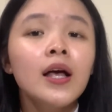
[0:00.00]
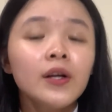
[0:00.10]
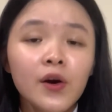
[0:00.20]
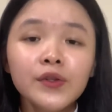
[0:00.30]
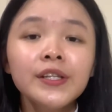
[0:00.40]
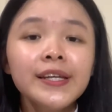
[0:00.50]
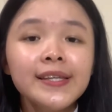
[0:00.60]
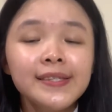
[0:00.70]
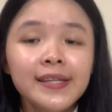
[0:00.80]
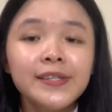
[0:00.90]
currently
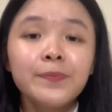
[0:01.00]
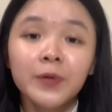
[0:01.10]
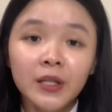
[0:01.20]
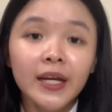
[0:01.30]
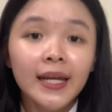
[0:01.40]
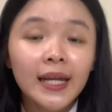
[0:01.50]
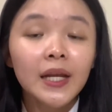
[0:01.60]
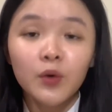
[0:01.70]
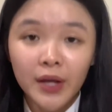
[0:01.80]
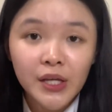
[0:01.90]
accessible in
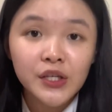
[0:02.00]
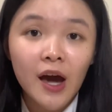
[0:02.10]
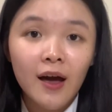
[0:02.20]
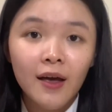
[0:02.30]
Indonesia.